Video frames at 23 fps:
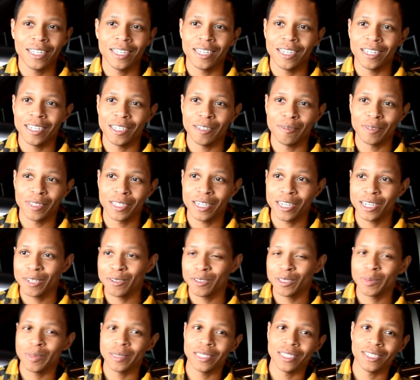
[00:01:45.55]
The car was
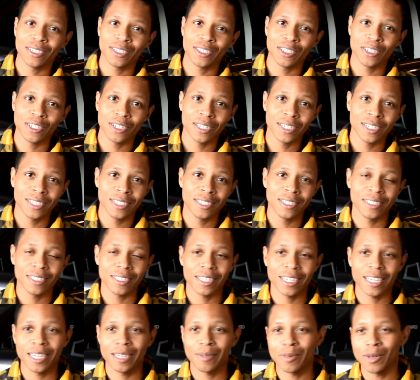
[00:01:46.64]
put in storage,
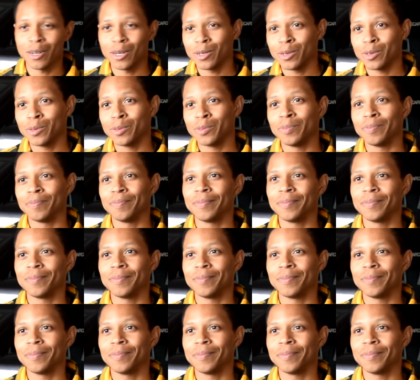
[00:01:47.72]
came home,